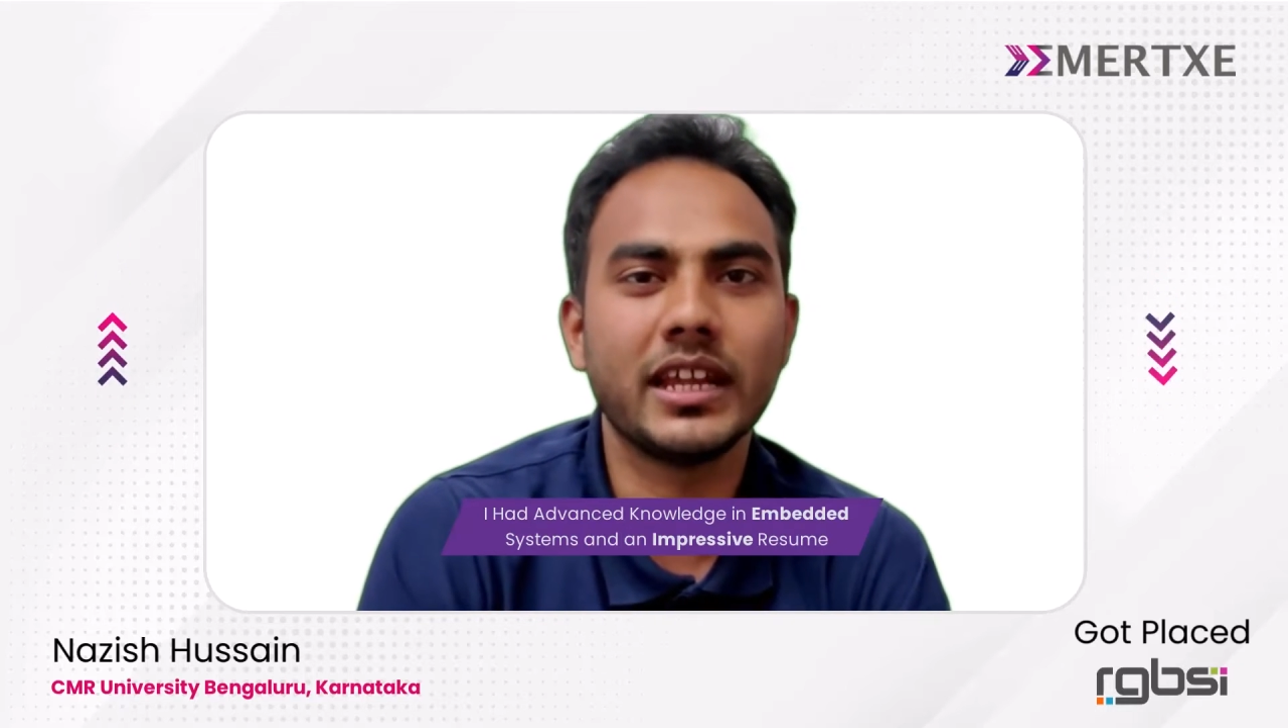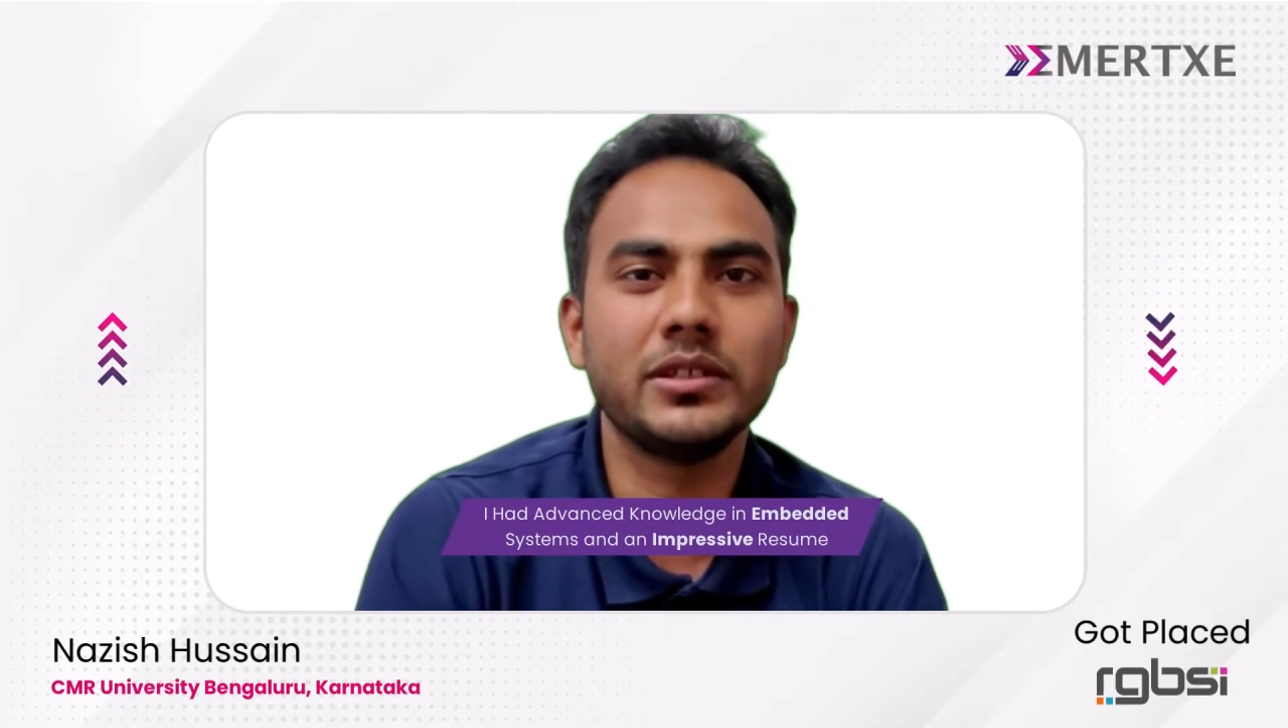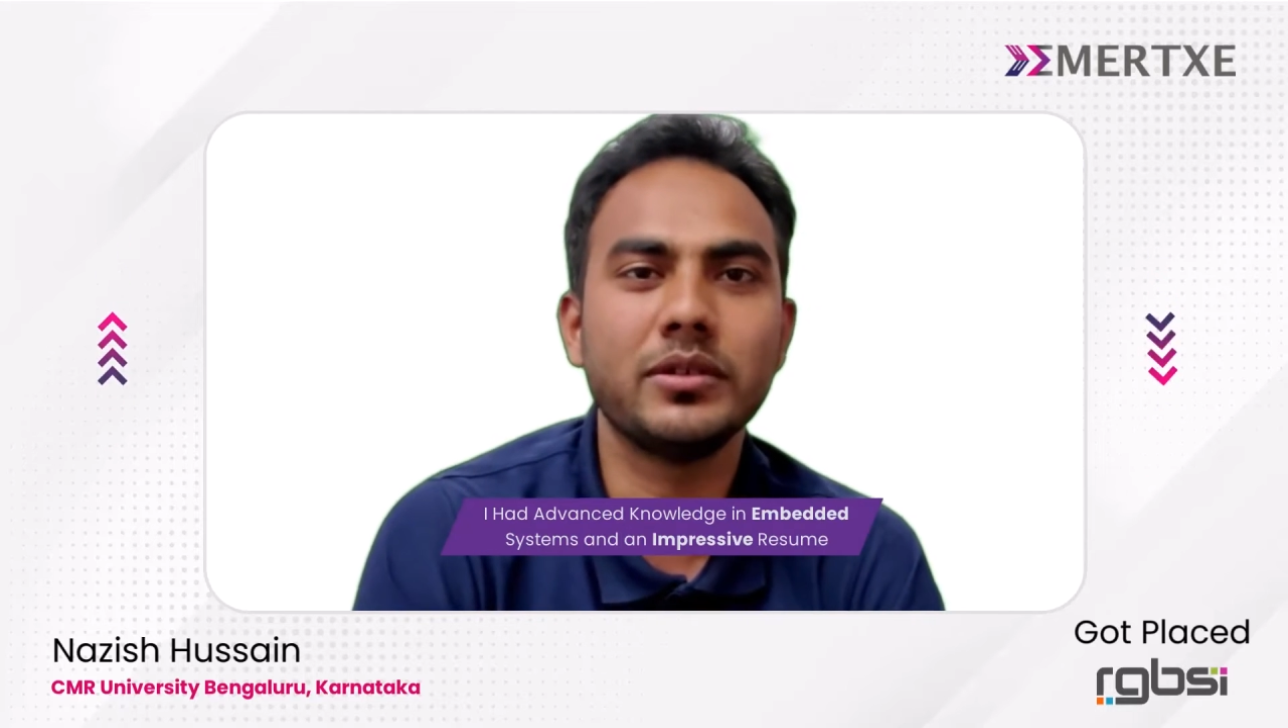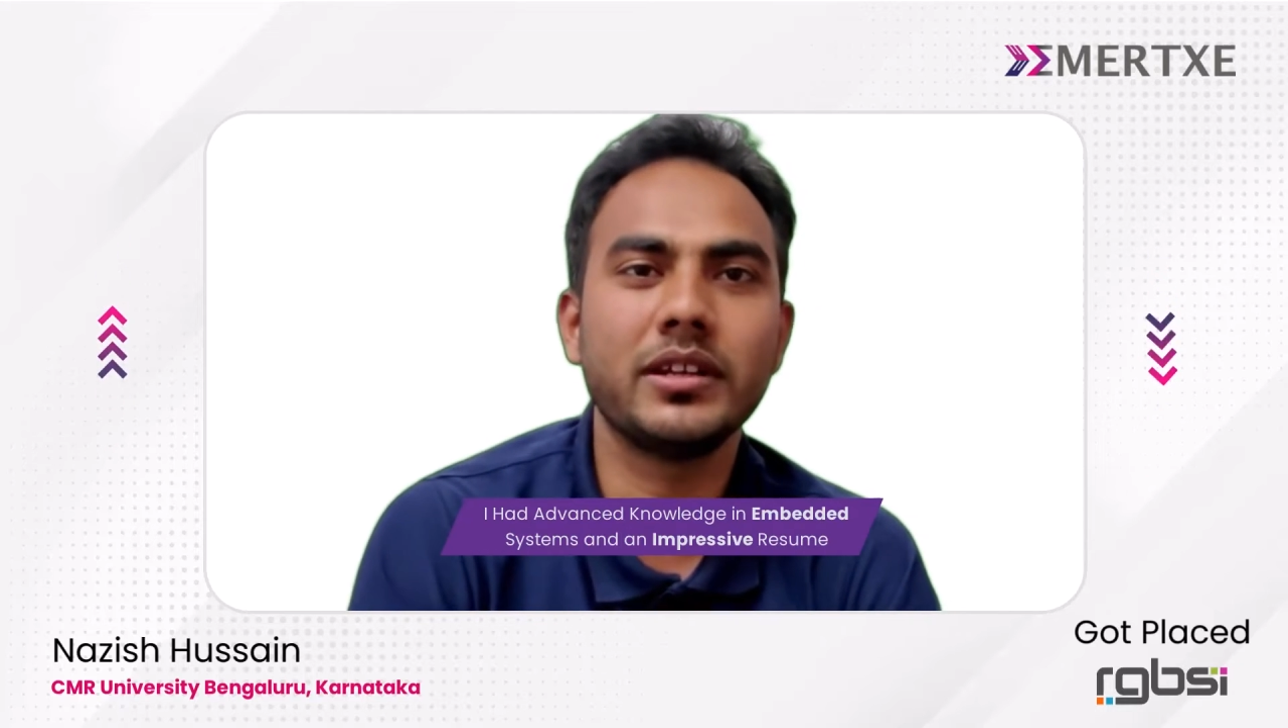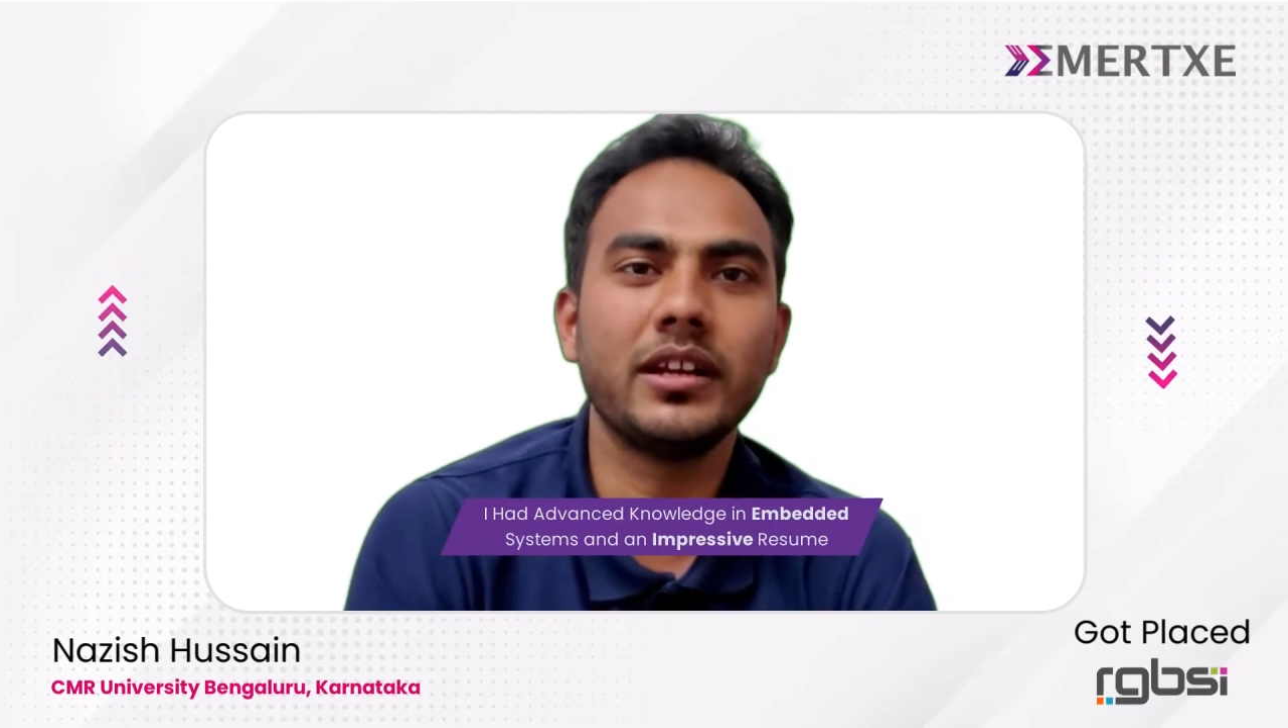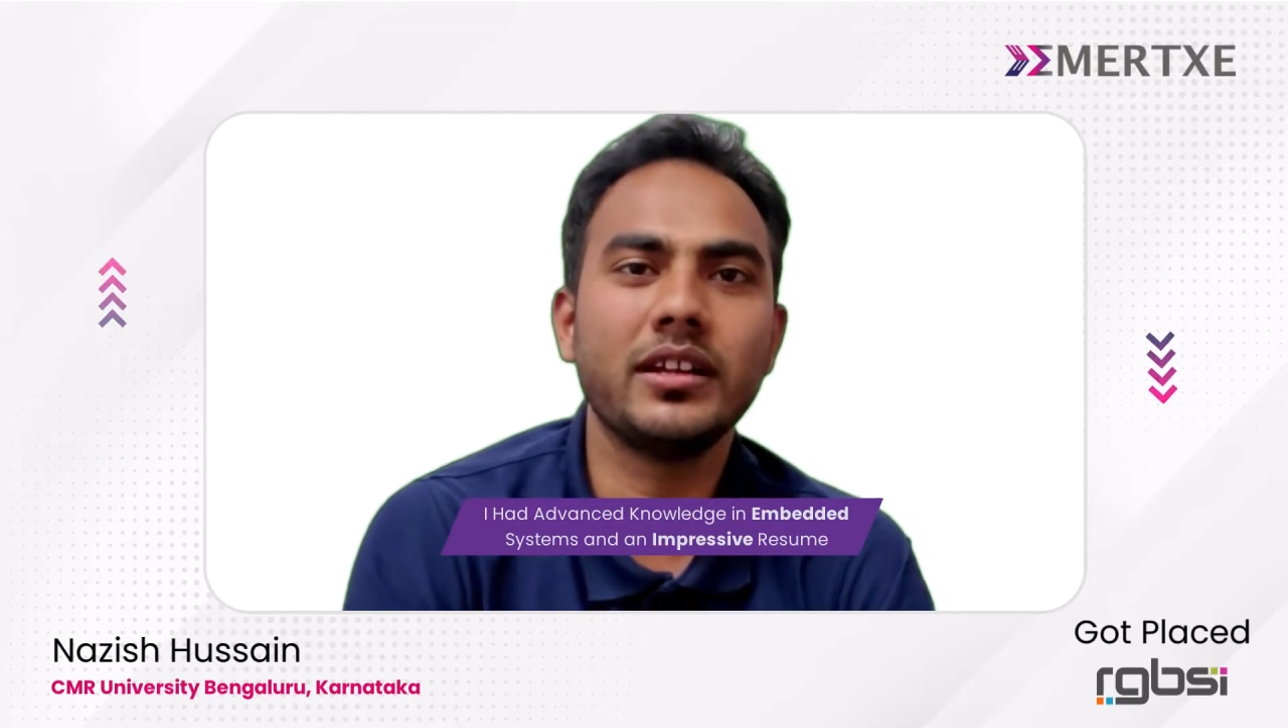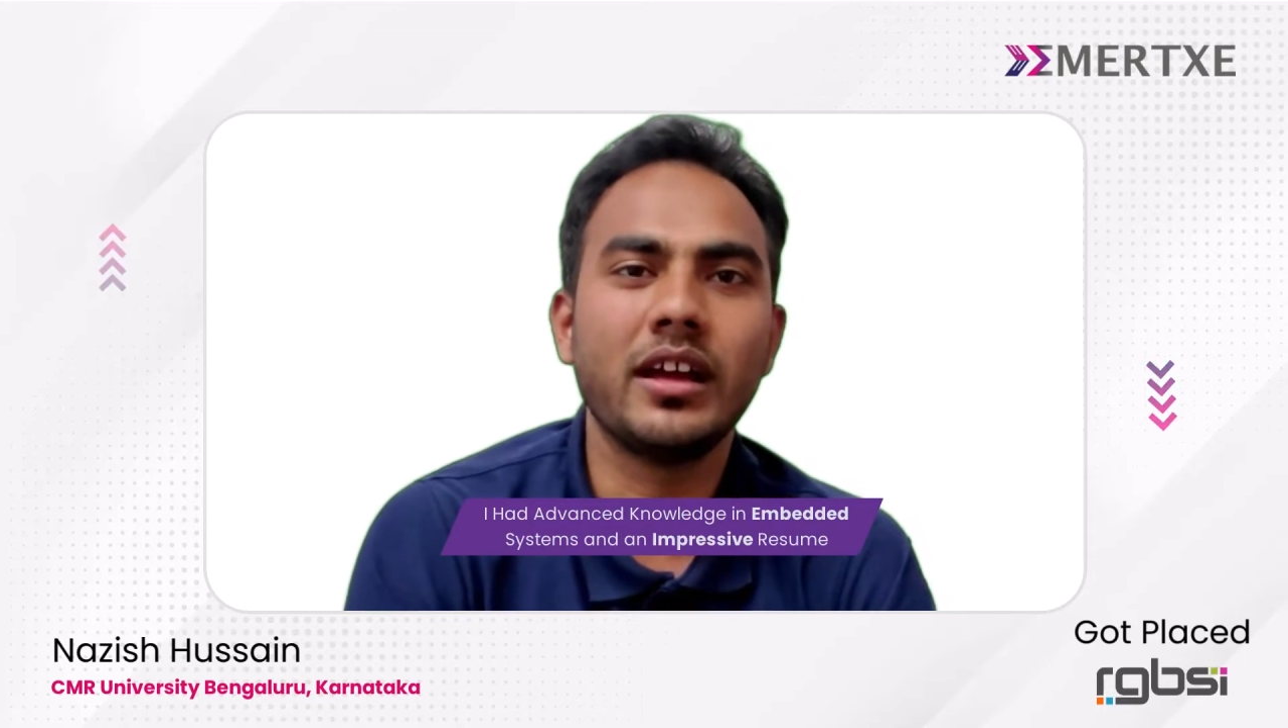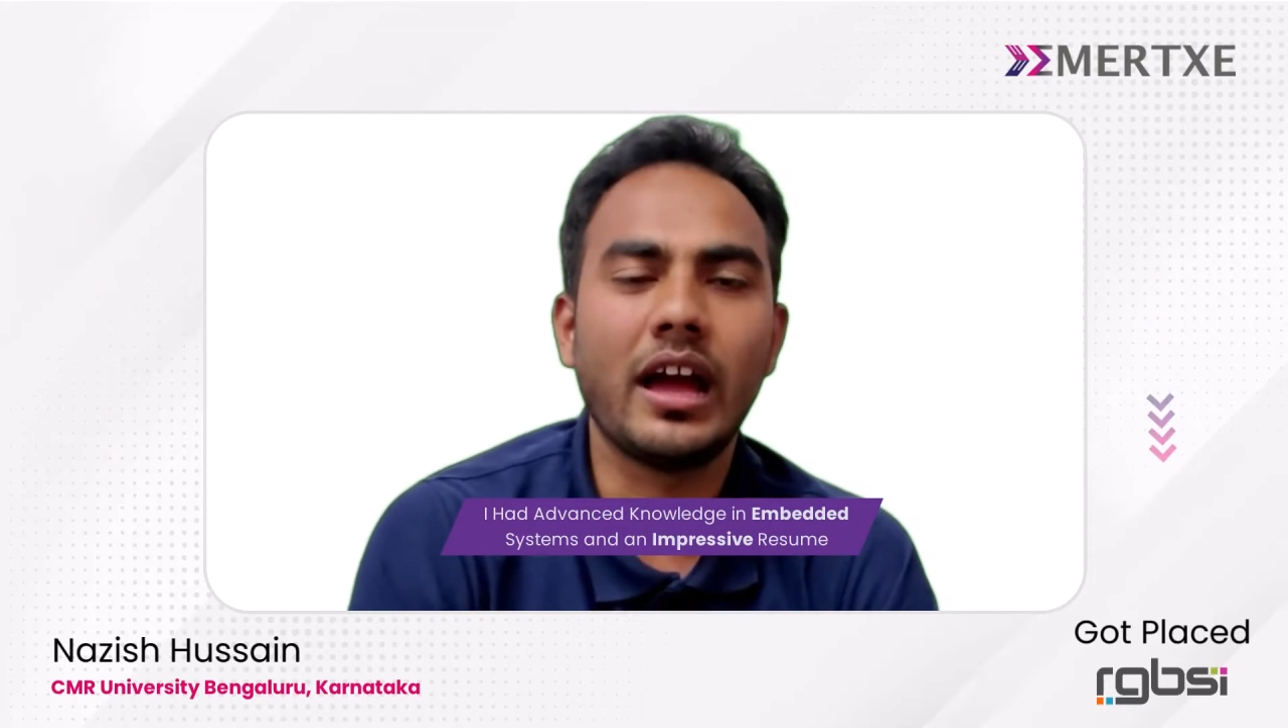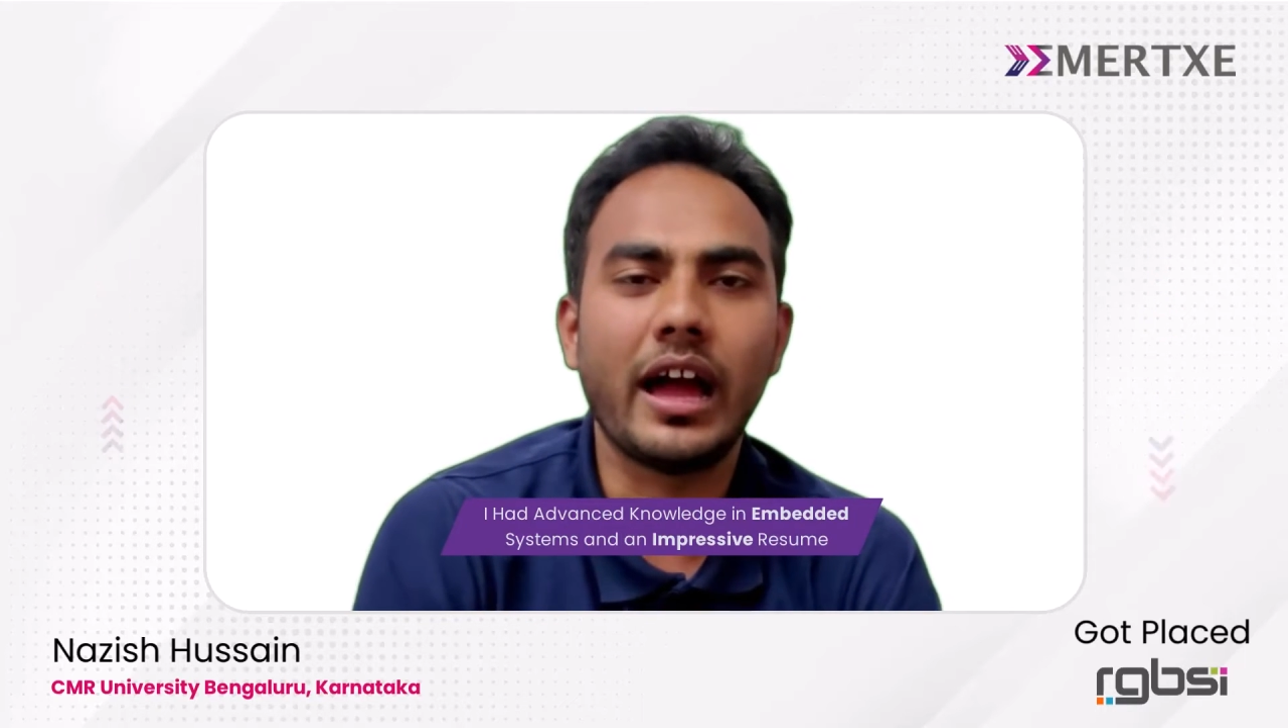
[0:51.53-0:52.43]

graduated,